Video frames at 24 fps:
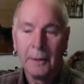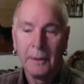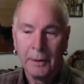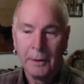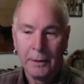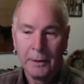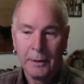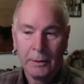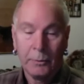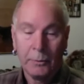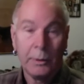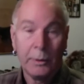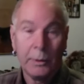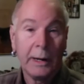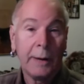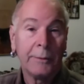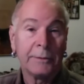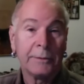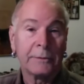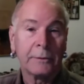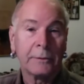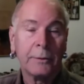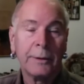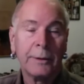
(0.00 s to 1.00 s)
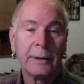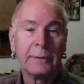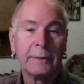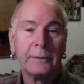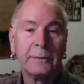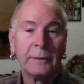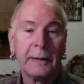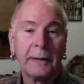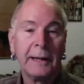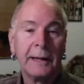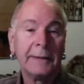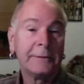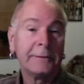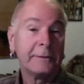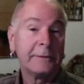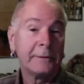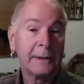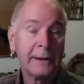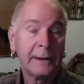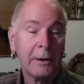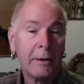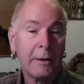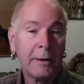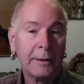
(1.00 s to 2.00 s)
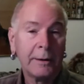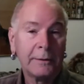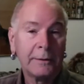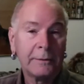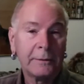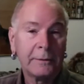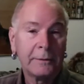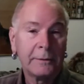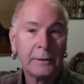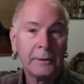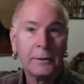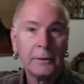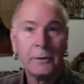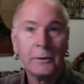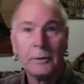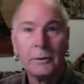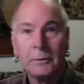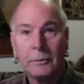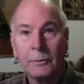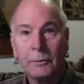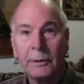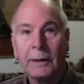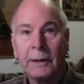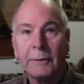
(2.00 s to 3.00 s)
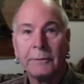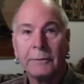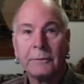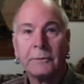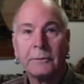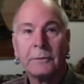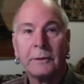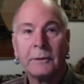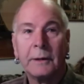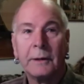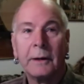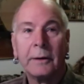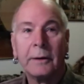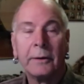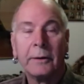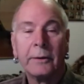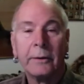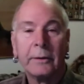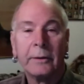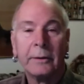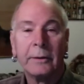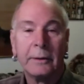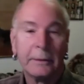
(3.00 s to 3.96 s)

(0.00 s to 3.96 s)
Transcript: when I was going to Kansas City Art Institute, when I was younger,